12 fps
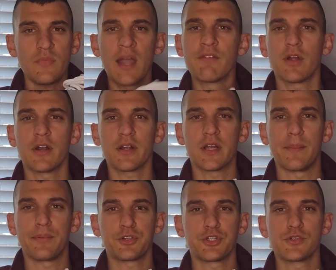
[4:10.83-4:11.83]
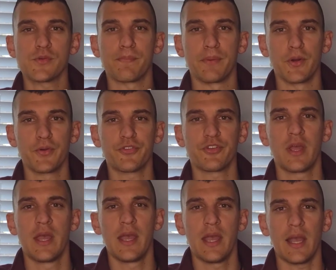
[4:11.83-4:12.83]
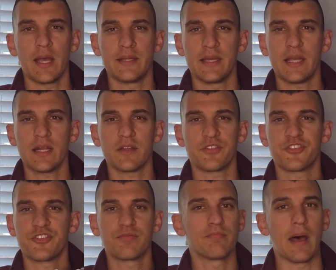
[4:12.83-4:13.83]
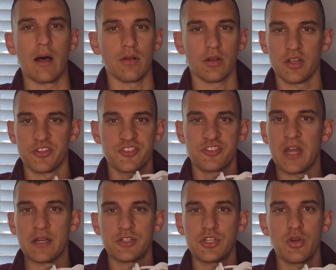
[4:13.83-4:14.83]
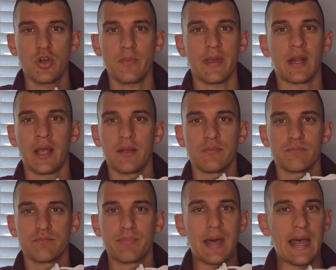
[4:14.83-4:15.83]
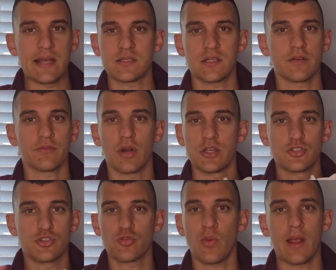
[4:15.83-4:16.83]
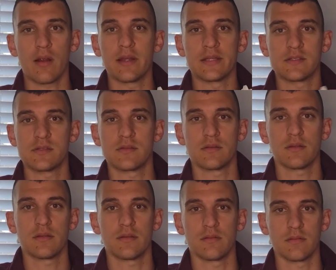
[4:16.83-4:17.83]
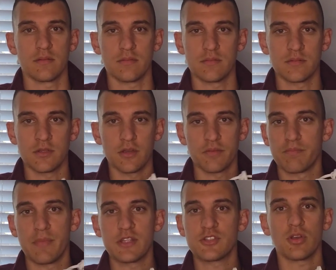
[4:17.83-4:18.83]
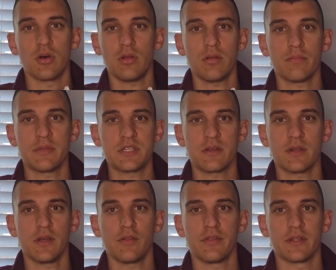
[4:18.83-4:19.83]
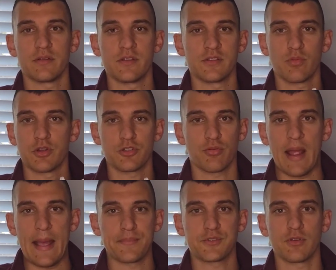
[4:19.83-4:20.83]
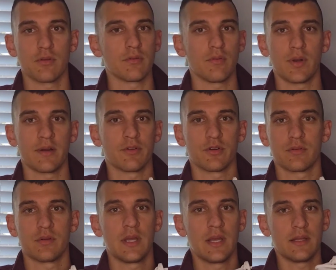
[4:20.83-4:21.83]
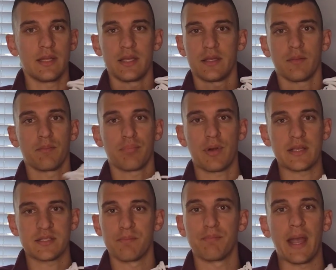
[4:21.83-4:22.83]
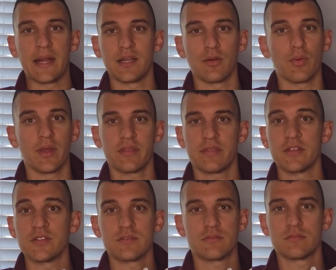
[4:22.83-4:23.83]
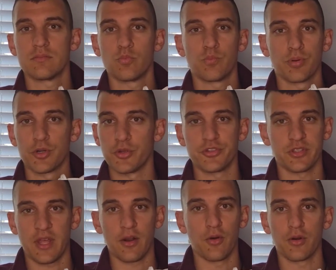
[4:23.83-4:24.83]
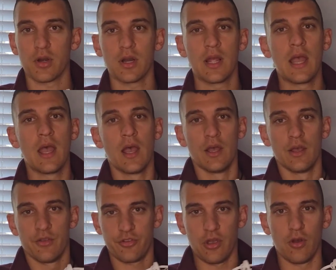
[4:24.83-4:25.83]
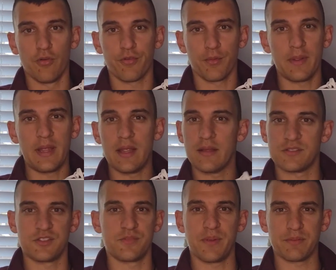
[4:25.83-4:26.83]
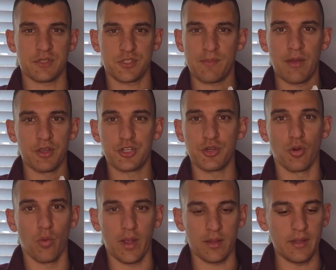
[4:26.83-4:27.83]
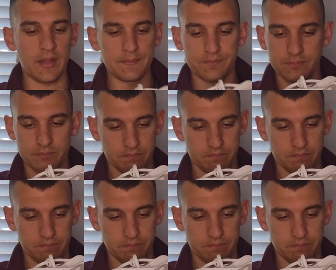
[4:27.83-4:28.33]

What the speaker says: I've run a couple shoes with Boost, and they get a smell or a stench to them, and I'm positive, or I swear it's the midsole material that is what traps, or whatever they compress and bind it with, is producing that odor. So for me, it just becomes a smelly shoe quickly.